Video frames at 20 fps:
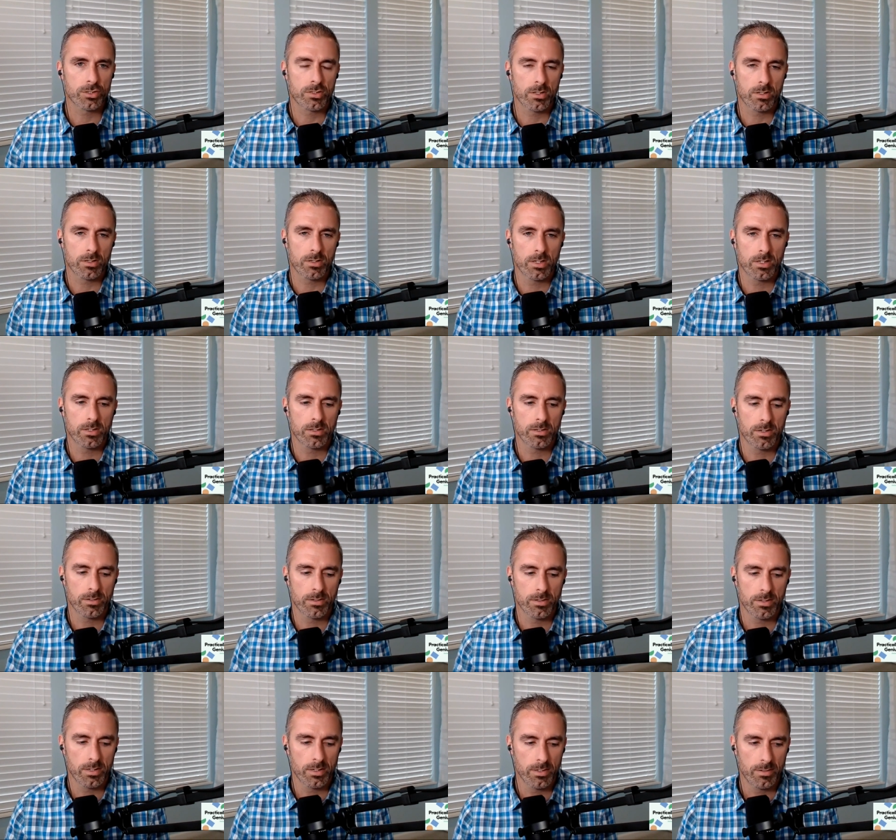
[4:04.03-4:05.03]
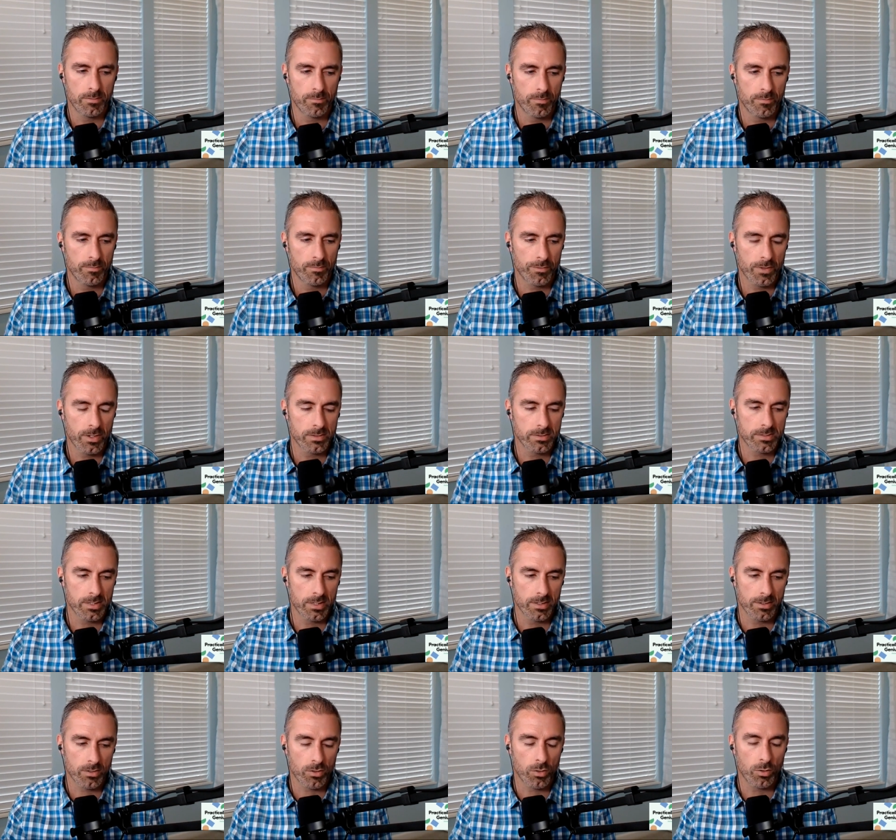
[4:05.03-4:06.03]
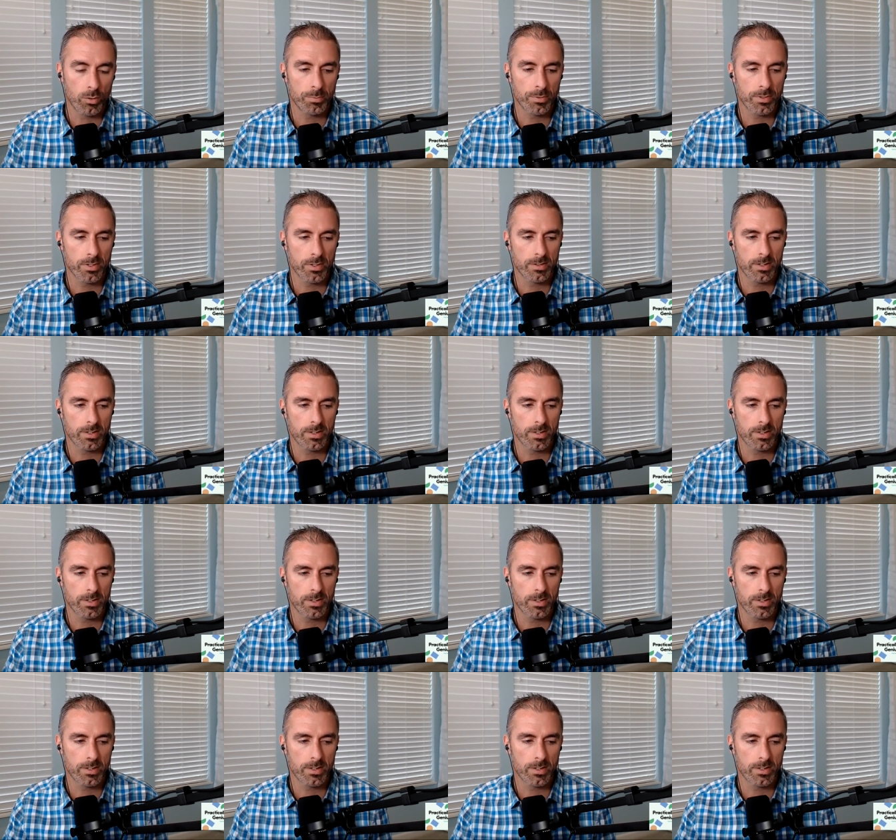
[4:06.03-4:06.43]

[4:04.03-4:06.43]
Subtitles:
they're the front and center culprit